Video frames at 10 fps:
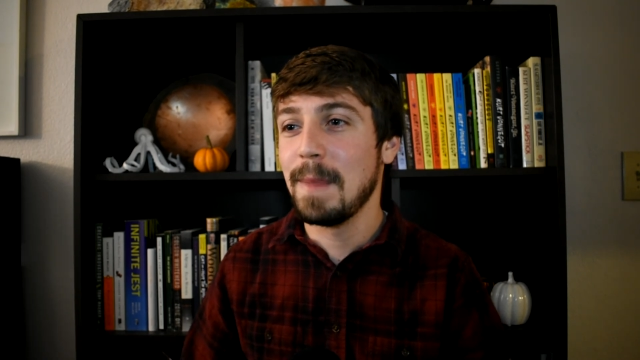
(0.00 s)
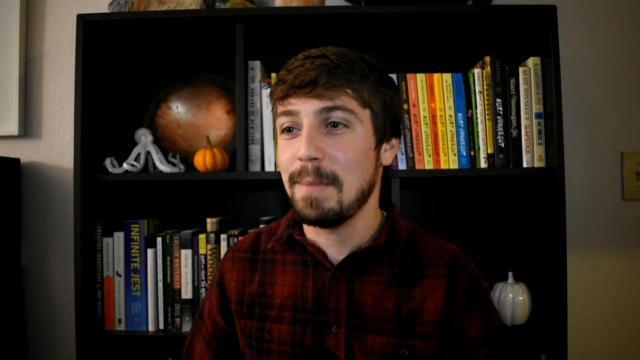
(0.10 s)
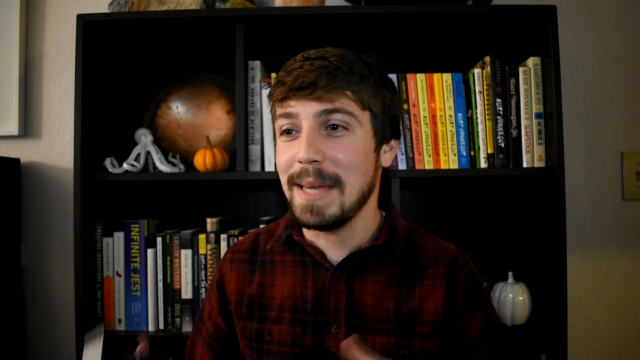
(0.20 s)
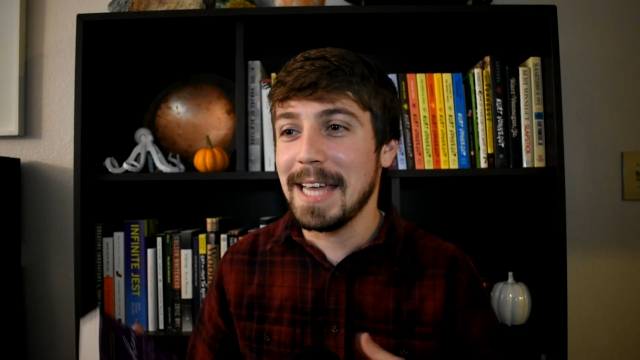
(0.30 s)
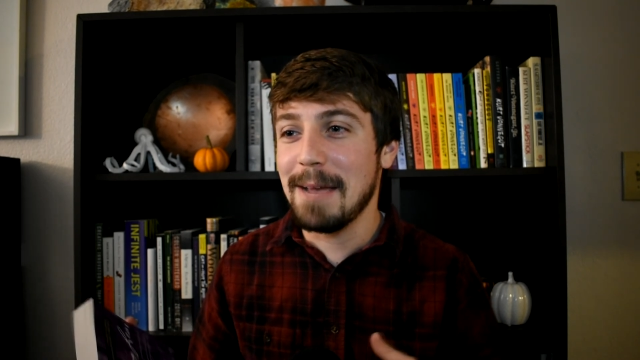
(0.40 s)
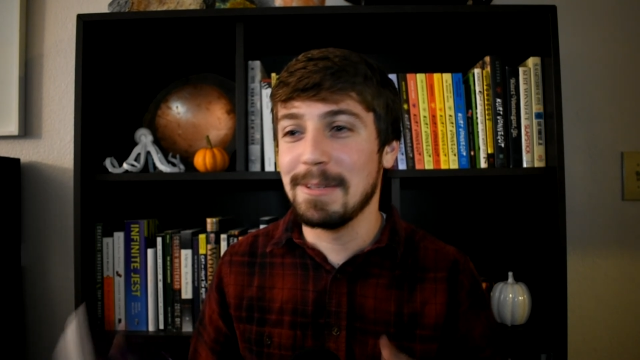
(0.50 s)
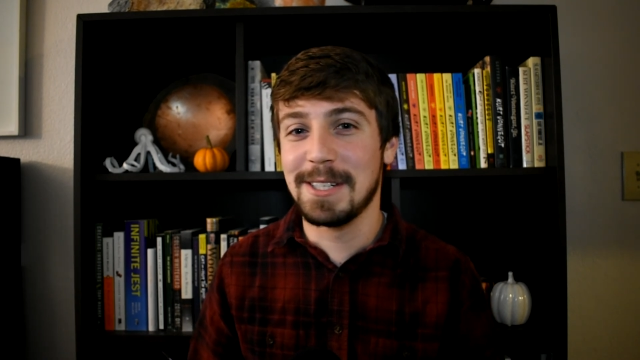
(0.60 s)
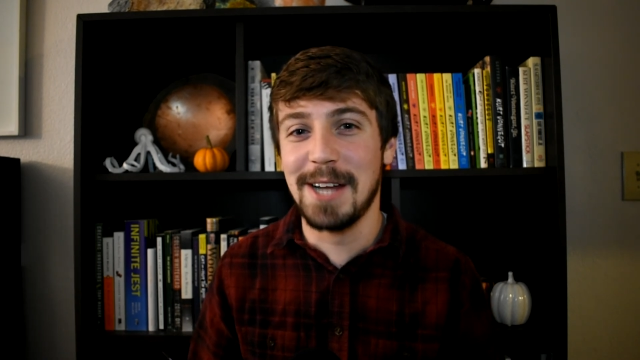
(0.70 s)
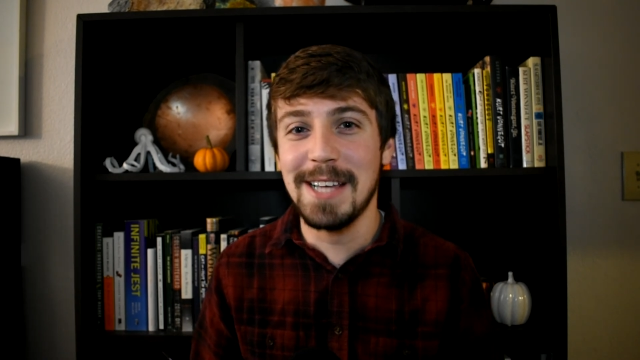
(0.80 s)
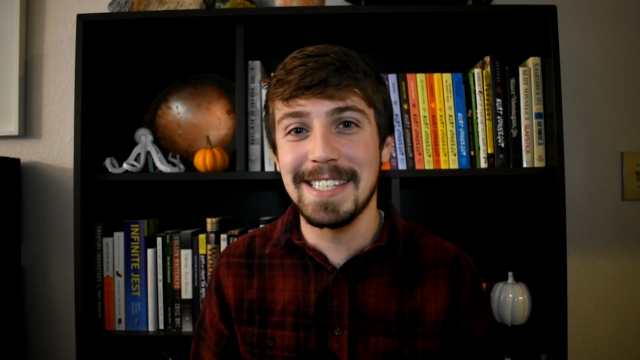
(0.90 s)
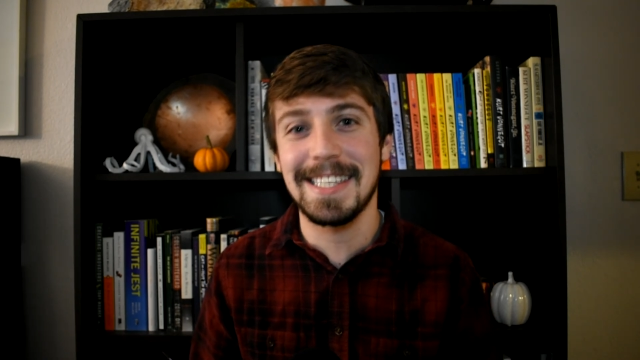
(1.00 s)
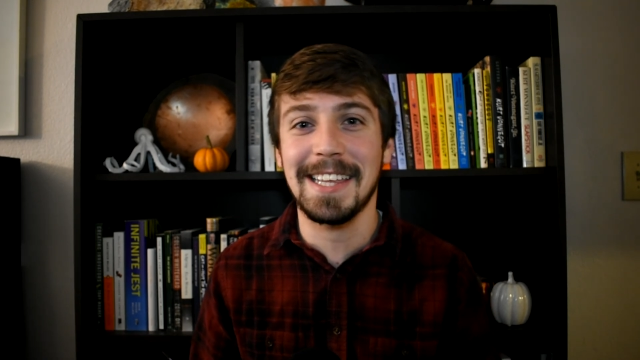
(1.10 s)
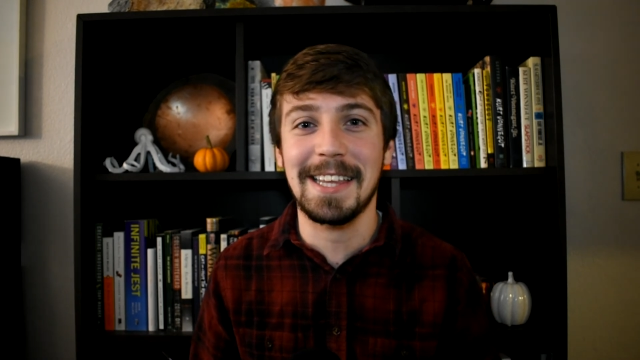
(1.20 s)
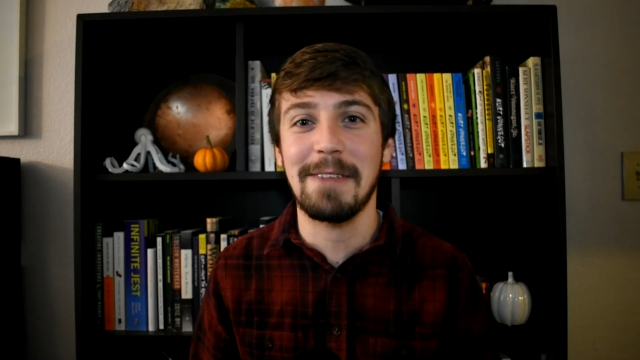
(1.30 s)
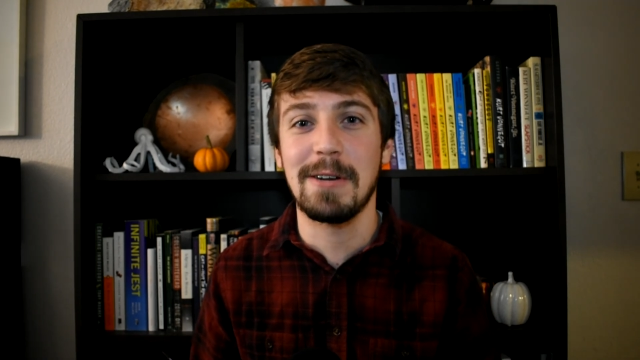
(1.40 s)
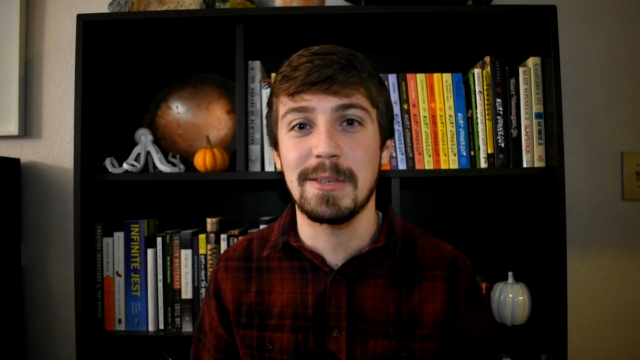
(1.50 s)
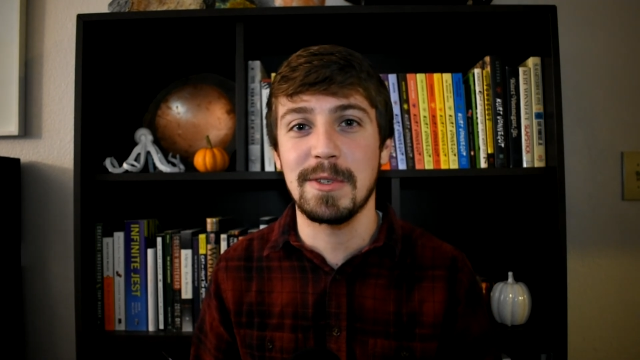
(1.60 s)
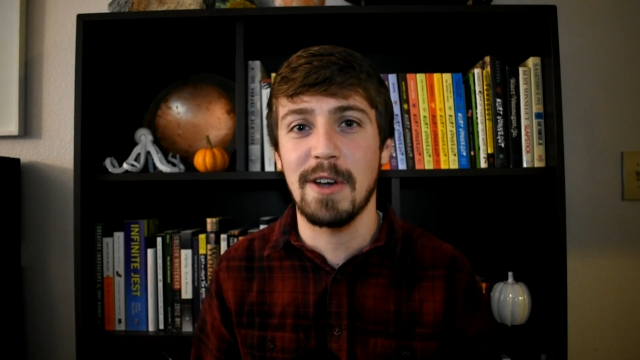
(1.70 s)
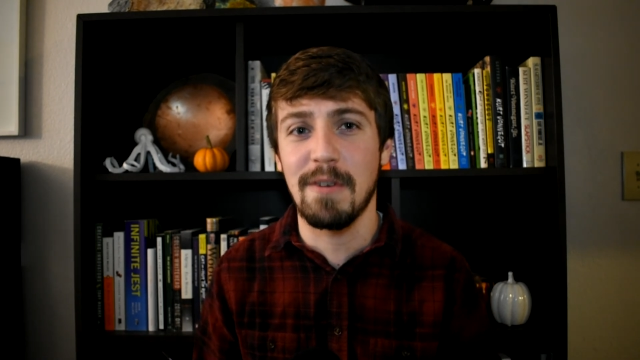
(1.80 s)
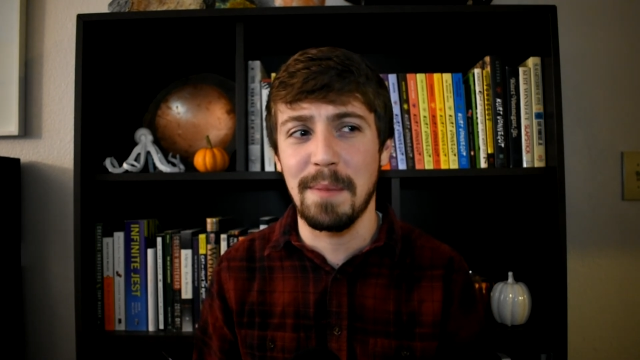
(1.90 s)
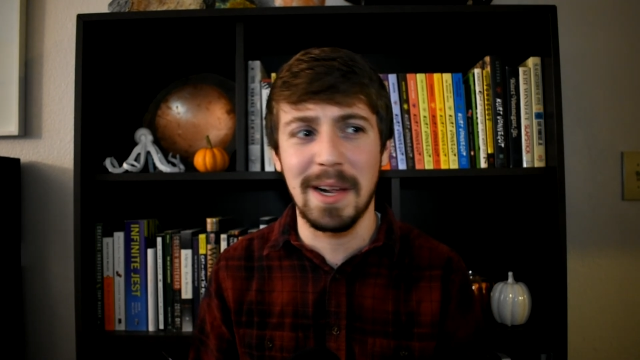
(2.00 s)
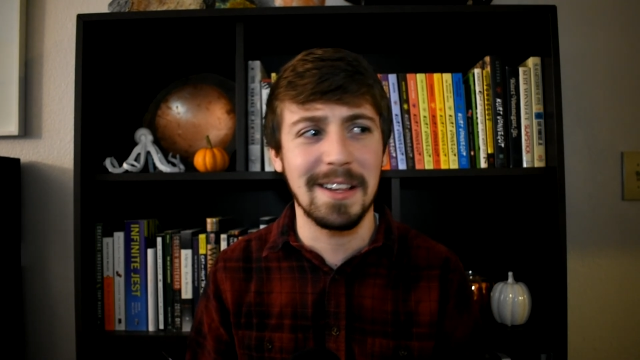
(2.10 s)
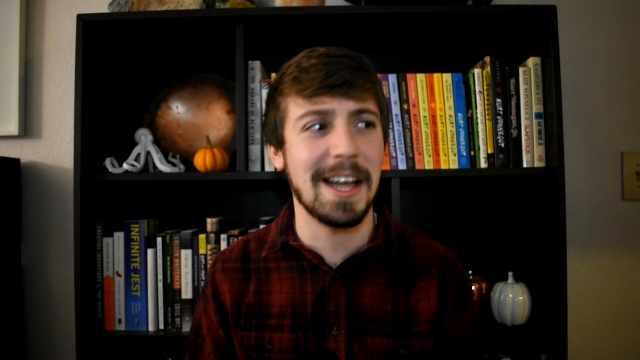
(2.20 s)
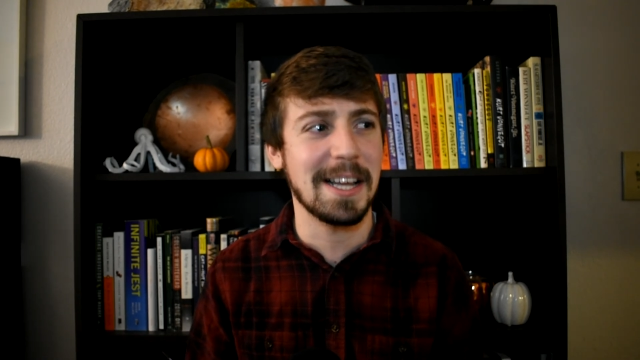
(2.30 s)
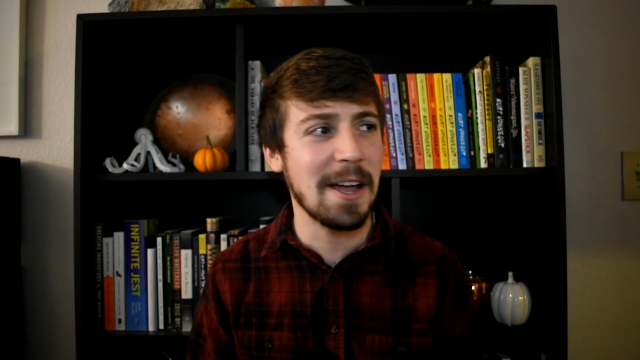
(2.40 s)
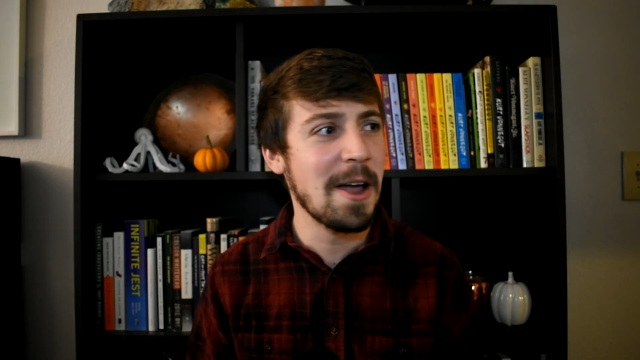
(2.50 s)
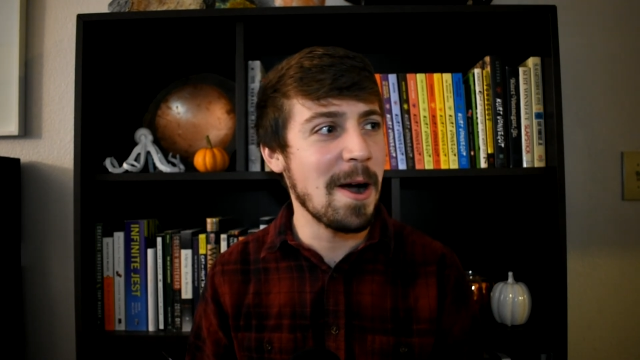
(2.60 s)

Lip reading: being able to just sit there once it was over and being like,